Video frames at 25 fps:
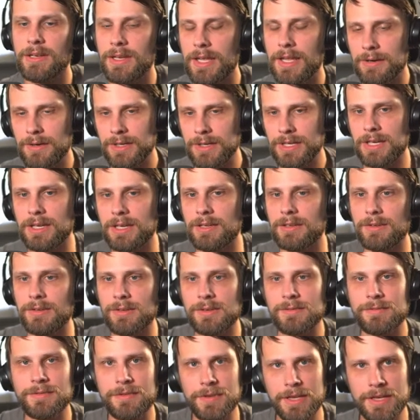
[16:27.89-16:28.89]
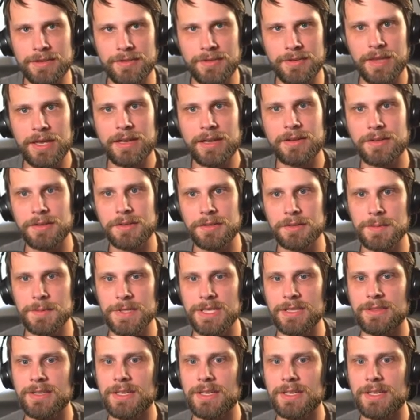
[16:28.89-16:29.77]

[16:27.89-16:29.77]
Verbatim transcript: Now, again, you can flex that a little bit.